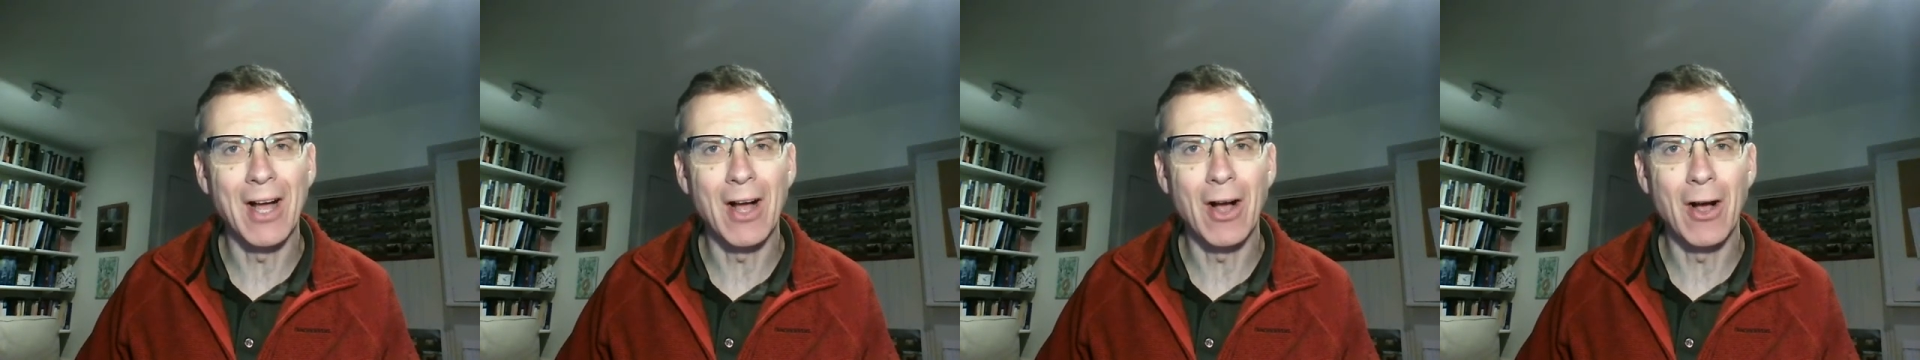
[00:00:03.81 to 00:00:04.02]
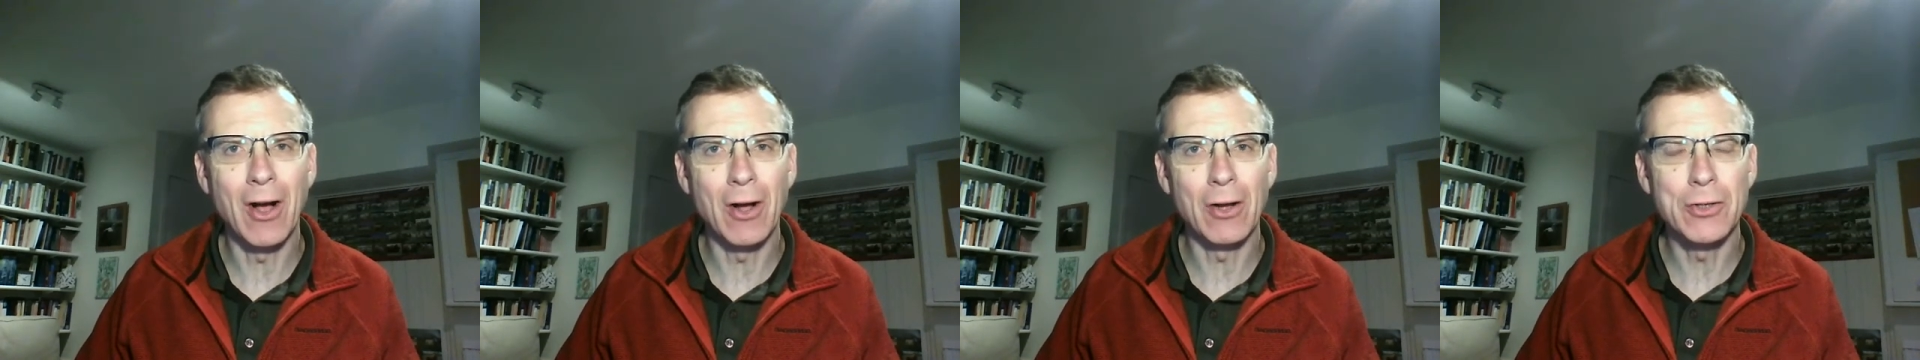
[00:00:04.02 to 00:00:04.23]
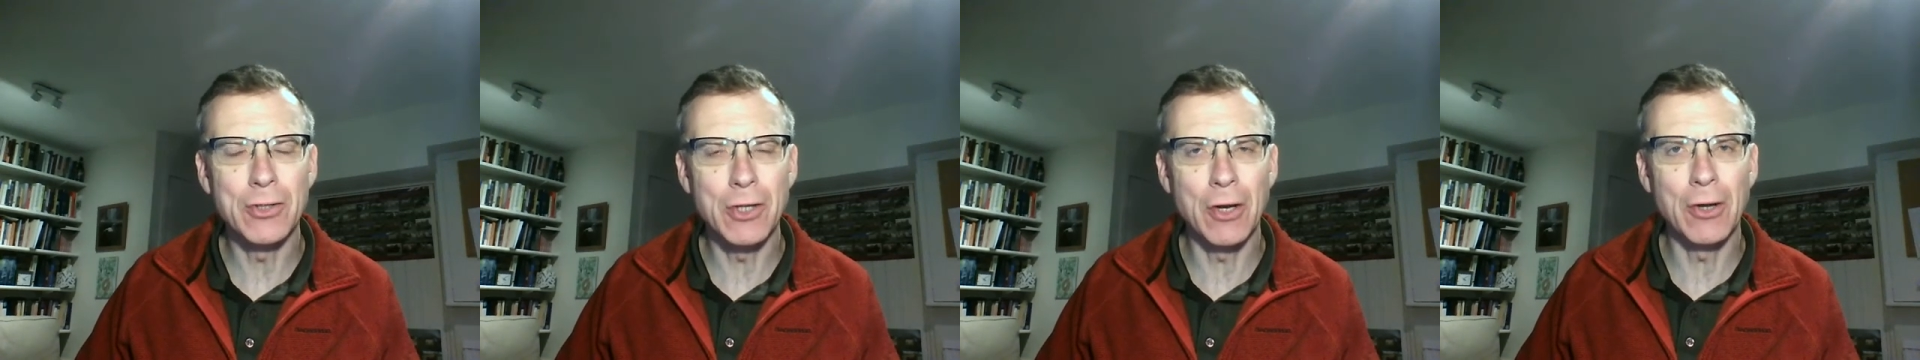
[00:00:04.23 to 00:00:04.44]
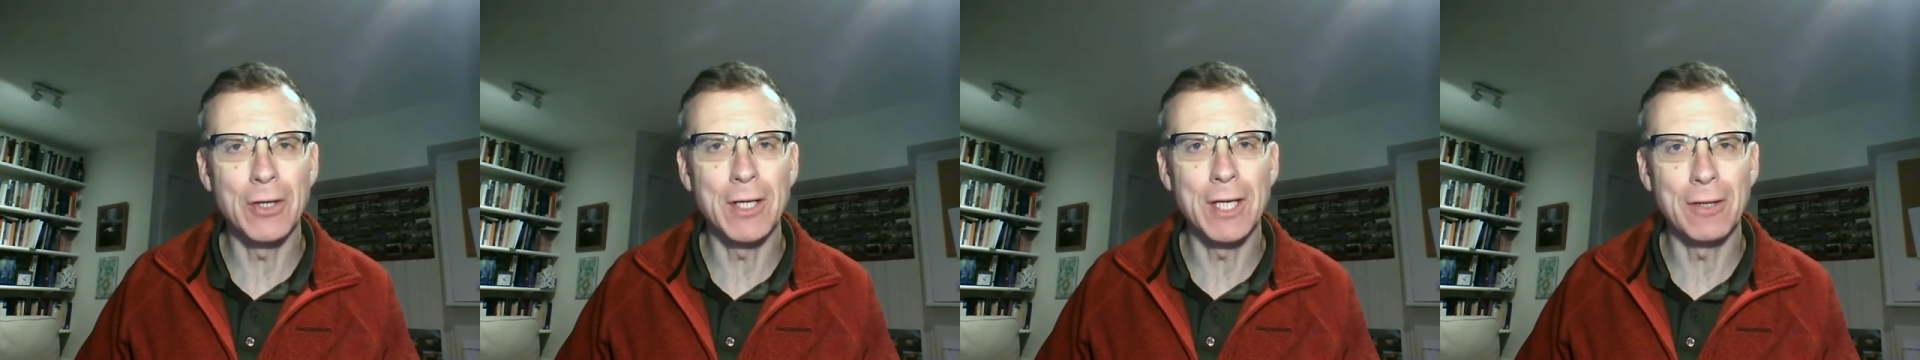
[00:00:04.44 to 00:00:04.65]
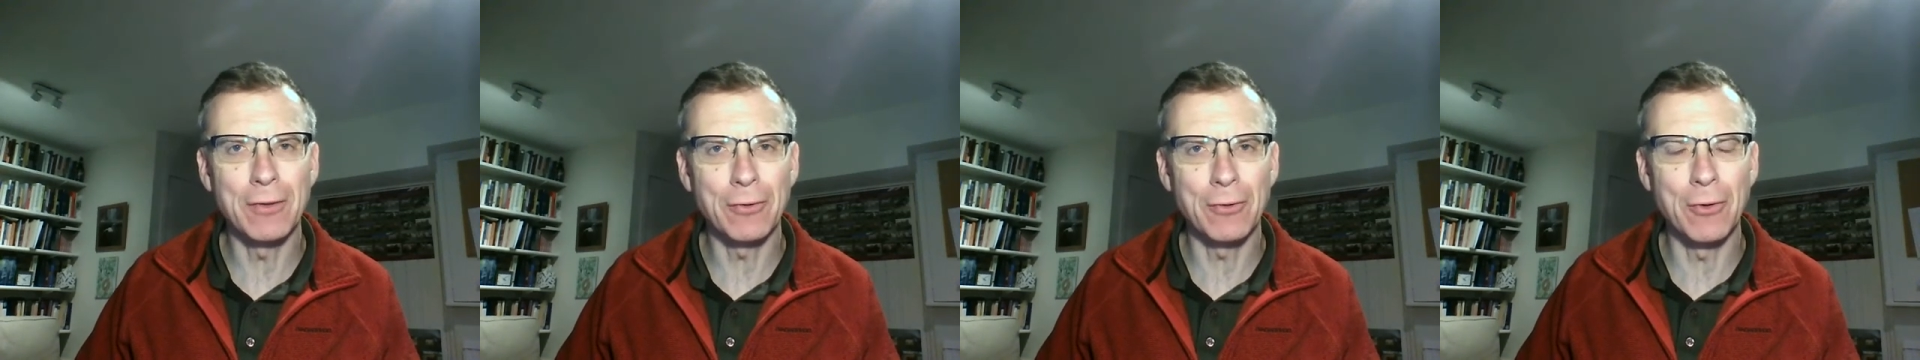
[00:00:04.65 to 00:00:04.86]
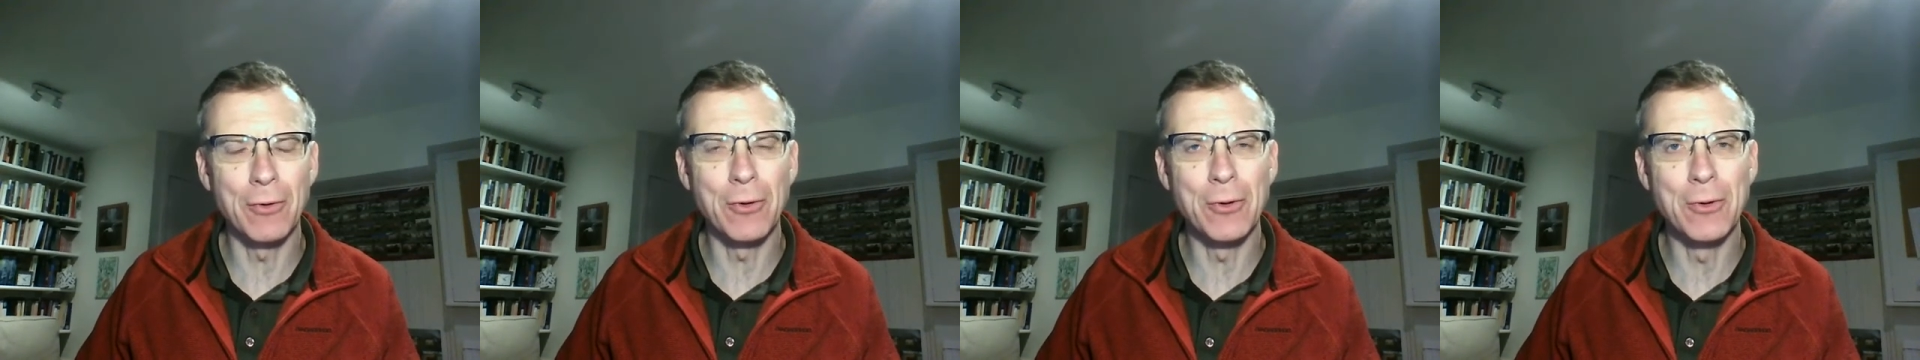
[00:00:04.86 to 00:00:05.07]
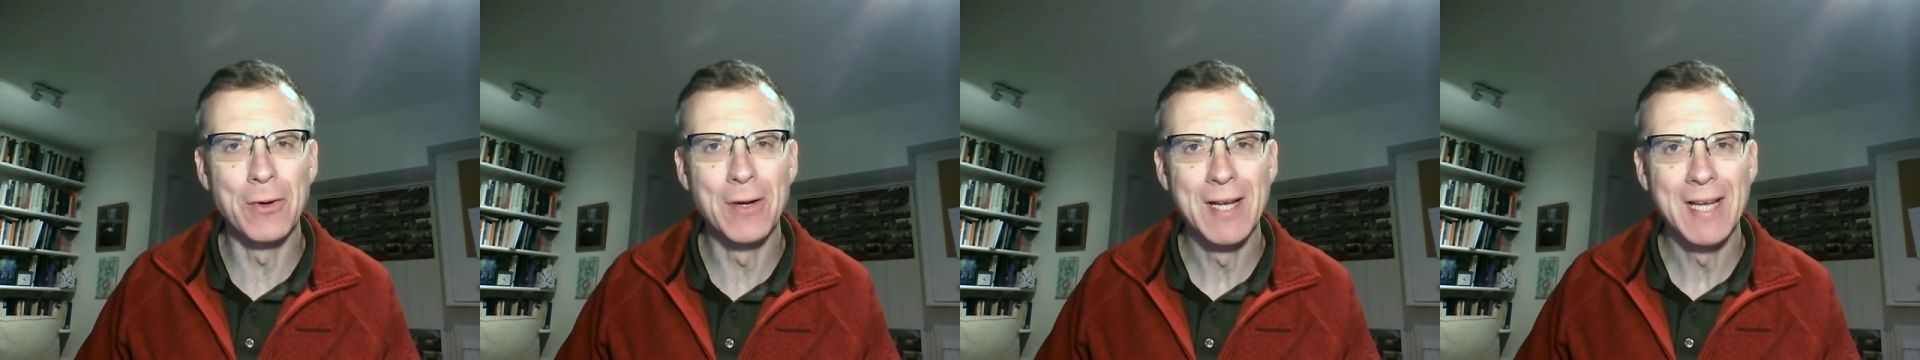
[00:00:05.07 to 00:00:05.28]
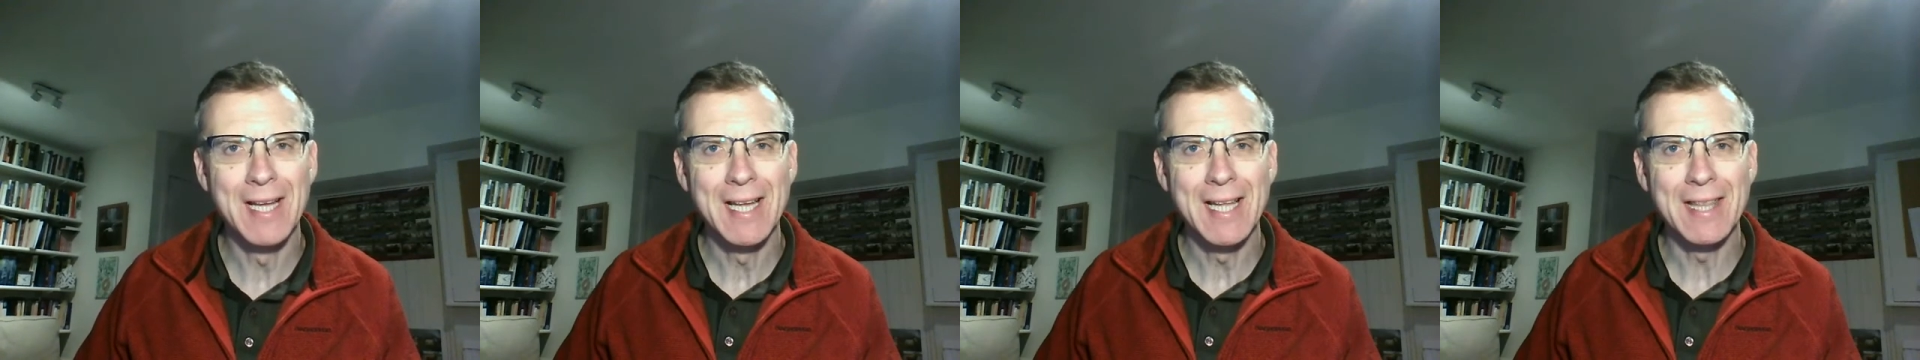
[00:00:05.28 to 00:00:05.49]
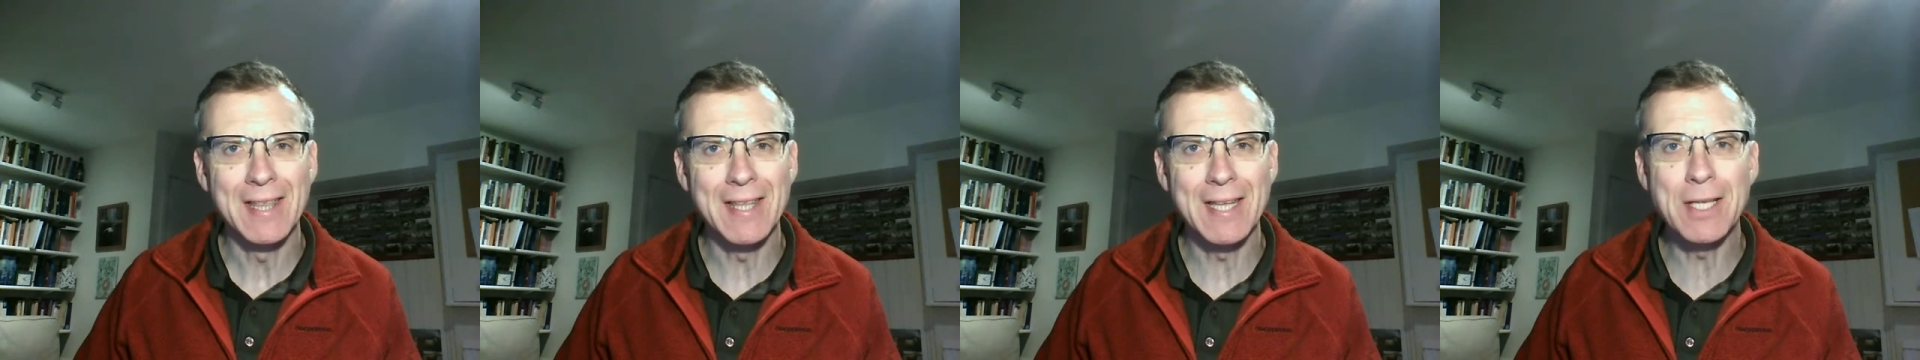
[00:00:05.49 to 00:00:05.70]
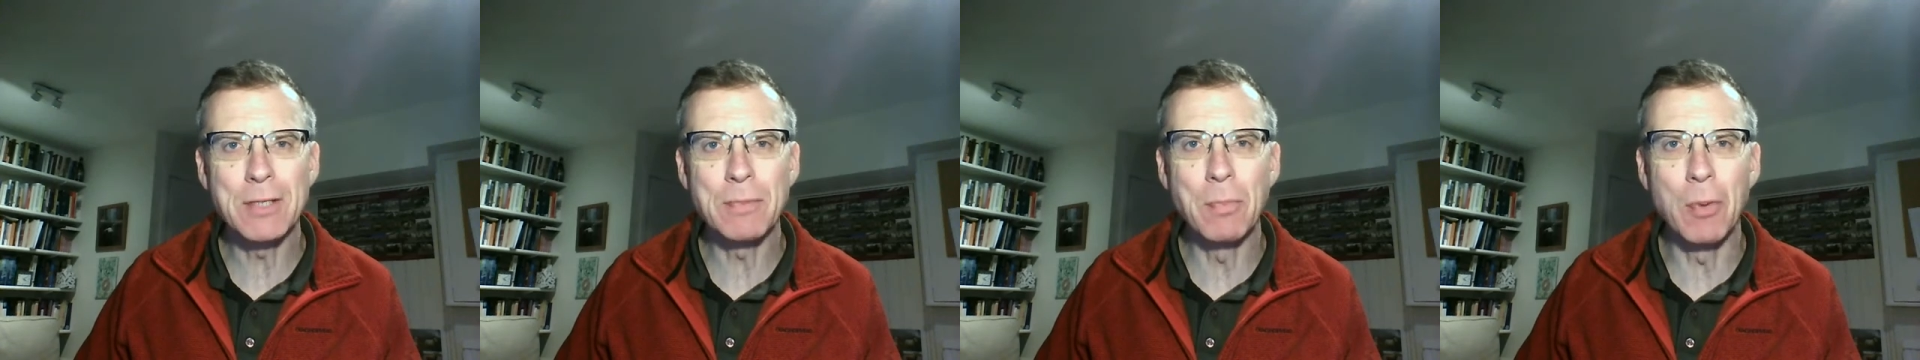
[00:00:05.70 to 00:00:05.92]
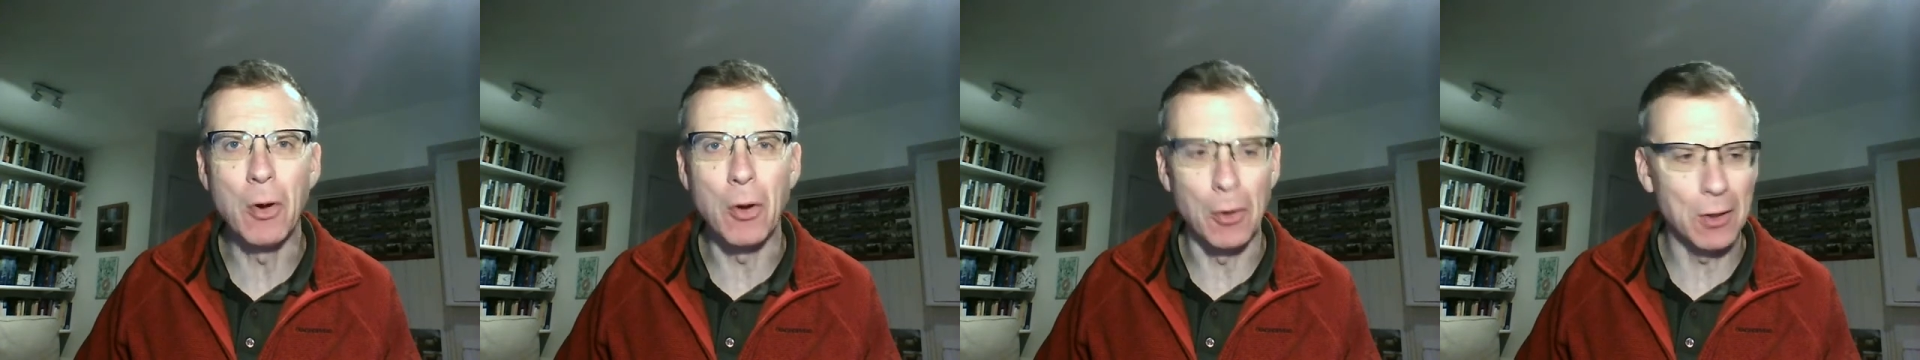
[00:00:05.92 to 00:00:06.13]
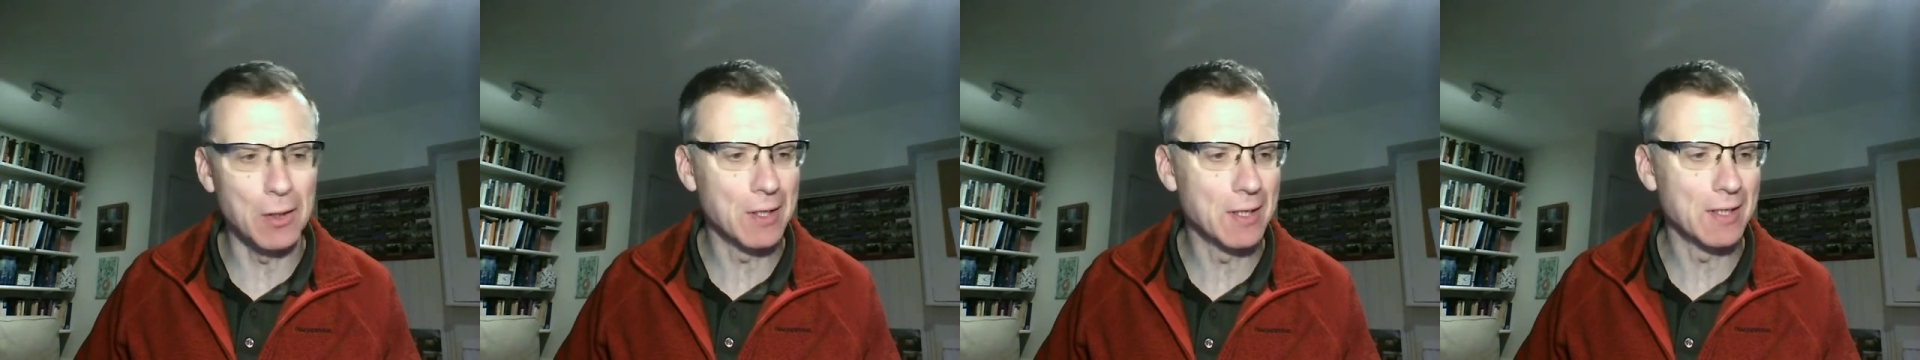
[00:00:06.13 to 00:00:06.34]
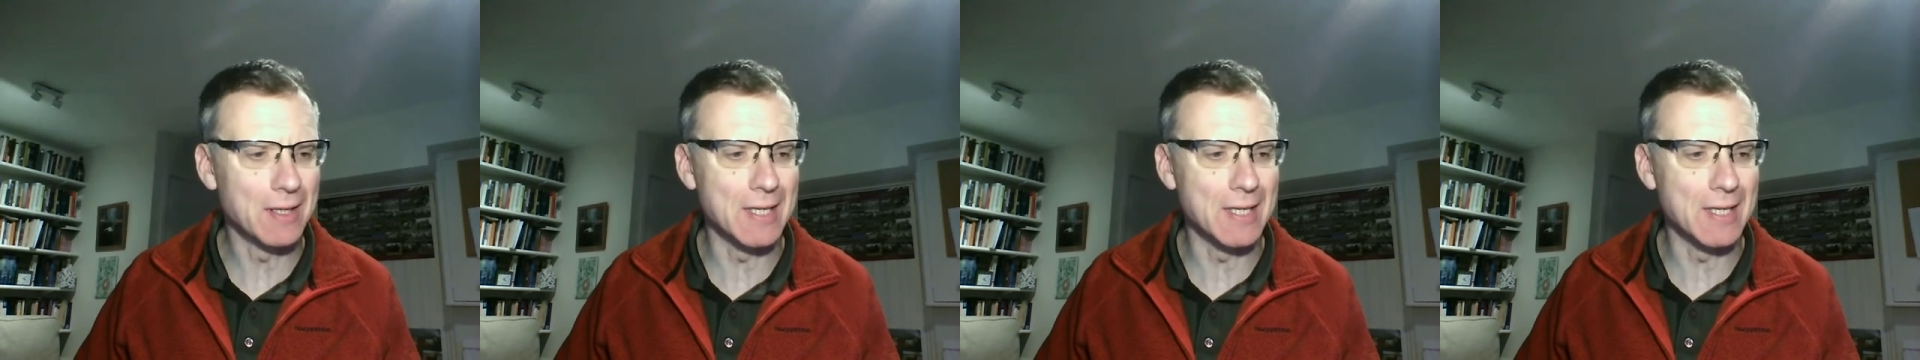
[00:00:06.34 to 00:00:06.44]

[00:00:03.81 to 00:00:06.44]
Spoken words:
our journey through this book,